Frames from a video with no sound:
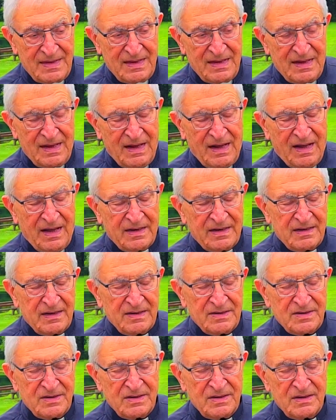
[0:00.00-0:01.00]
on
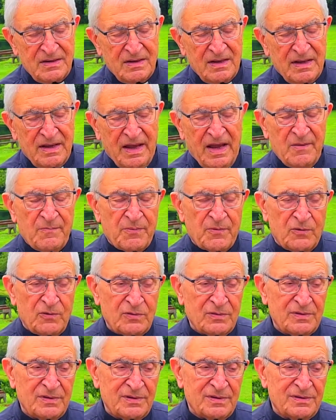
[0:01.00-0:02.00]
April
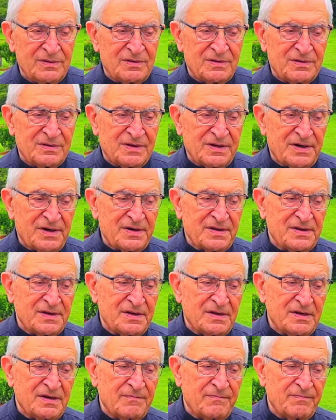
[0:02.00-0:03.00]
30,